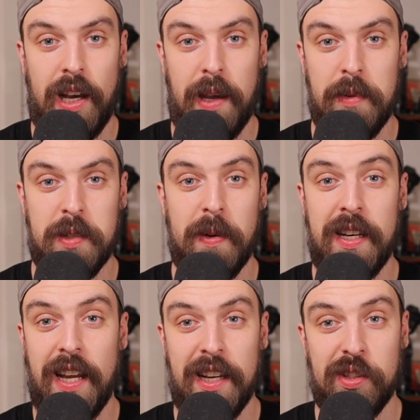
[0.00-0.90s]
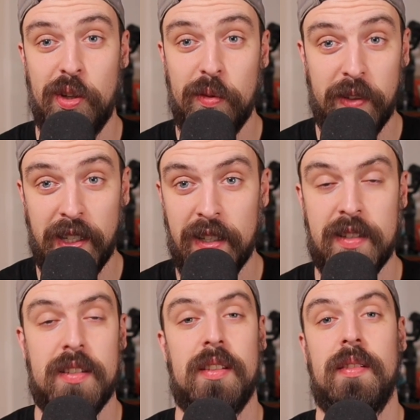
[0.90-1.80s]
I missed my dad's
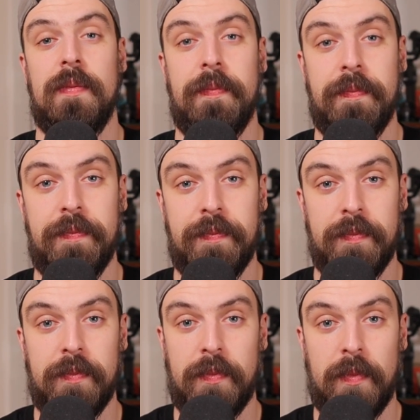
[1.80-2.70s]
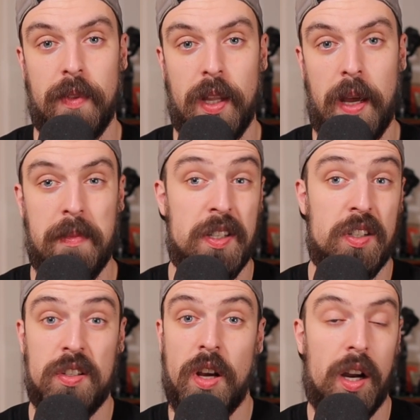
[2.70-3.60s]
goofiness. I missed
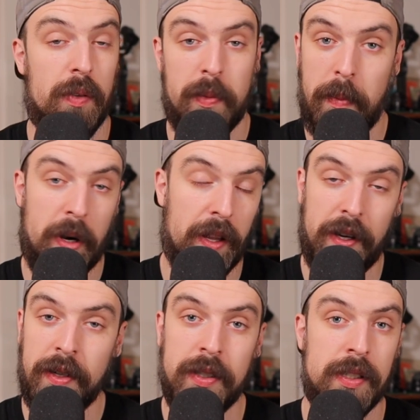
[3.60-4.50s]
just talking with my brother.